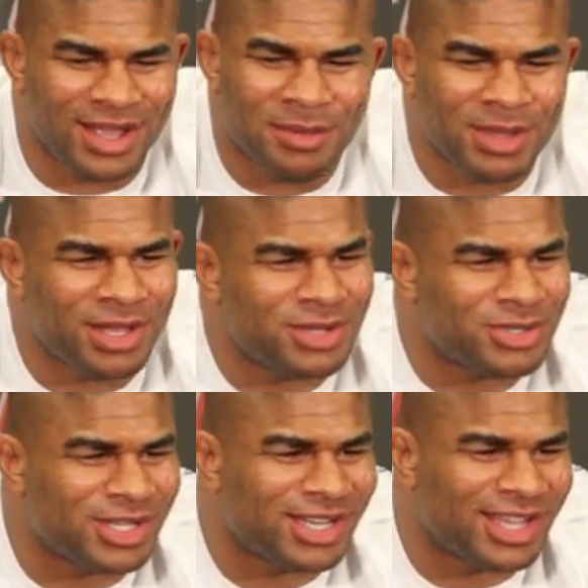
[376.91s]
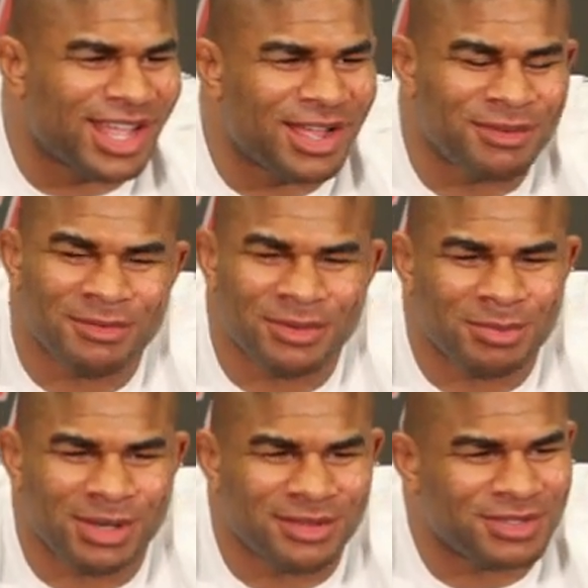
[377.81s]
I'm not usually the guy who
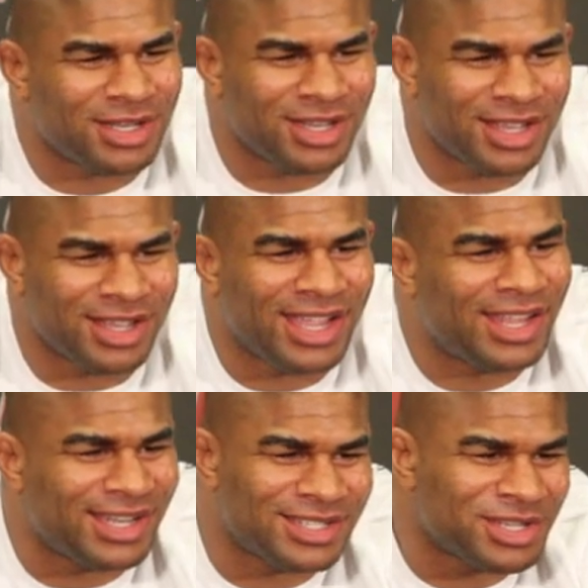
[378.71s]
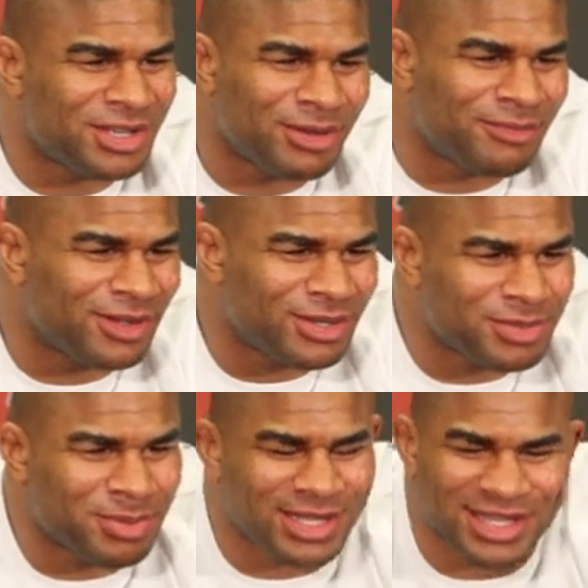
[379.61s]
believes in aliens and
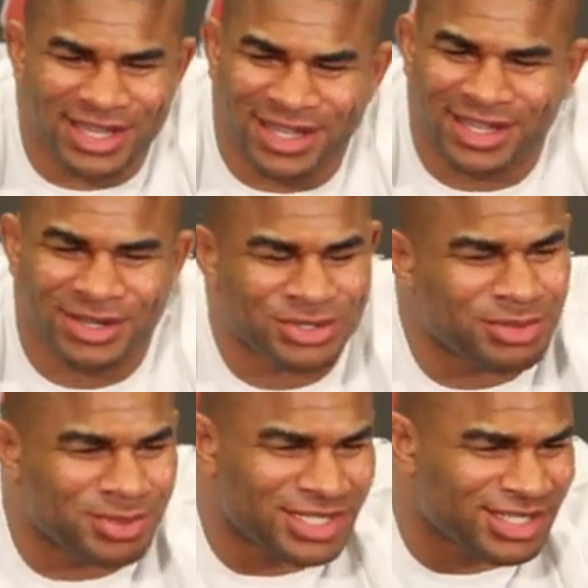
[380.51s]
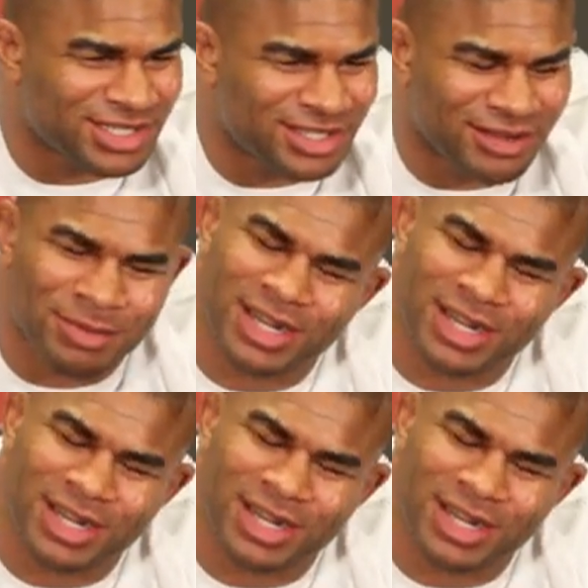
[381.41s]
UFOs, but or superstitious stuff.